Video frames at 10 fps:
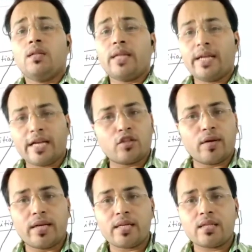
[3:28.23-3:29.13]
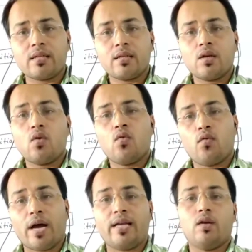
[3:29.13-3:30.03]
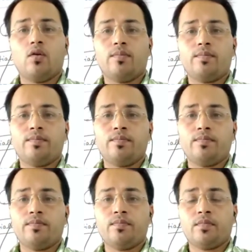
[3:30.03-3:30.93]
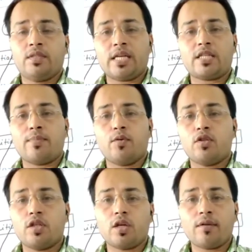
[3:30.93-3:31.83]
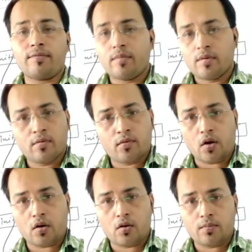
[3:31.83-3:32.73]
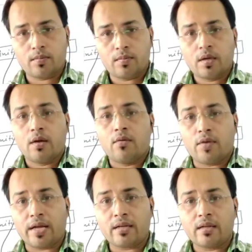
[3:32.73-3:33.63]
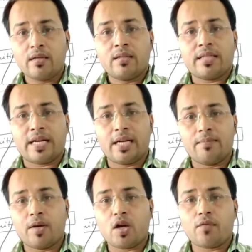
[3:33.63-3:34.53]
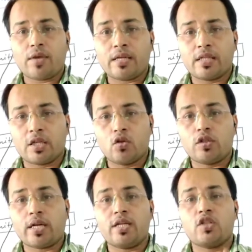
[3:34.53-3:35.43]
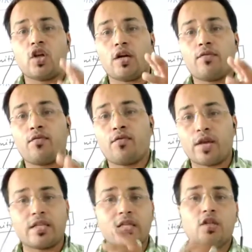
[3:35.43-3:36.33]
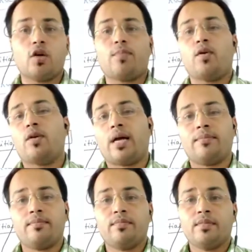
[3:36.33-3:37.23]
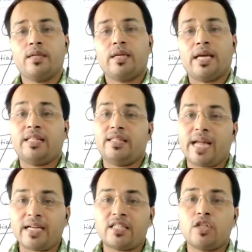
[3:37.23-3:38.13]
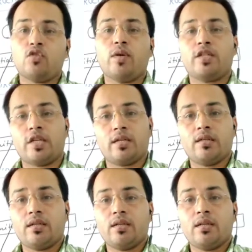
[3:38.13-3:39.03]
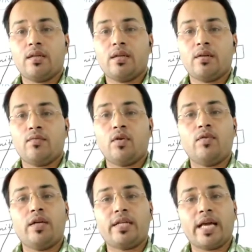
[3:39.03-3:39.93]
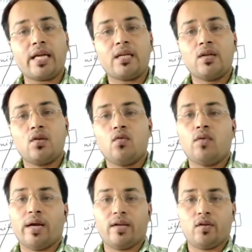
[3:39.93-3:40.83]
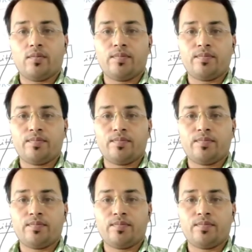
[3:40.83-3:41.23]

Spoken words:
The next one is while loop, just opposite of for loop. When the number of execution is not fixed in your program, in that situation, we will take while loop.